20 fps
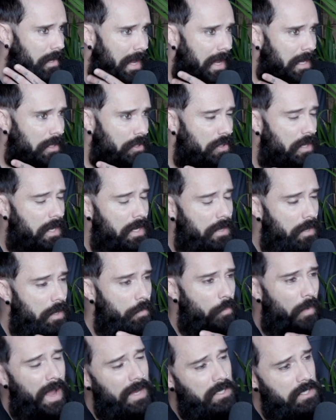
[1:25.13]
and you and,
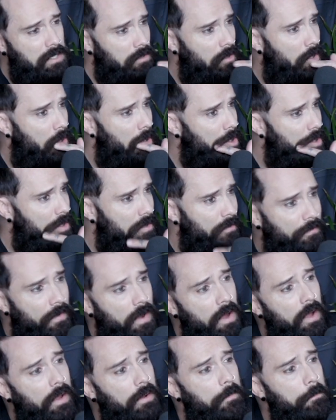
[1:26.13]
and wax is a little harder to
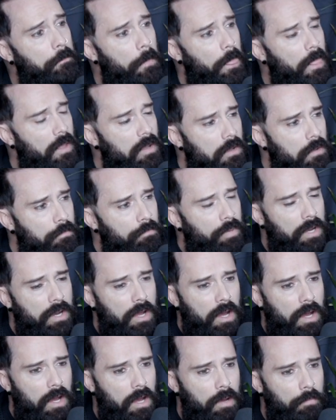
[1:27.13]
find. But
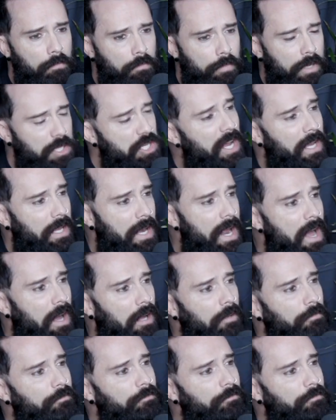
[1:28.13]
uh, yeah, but absolutely. check it out.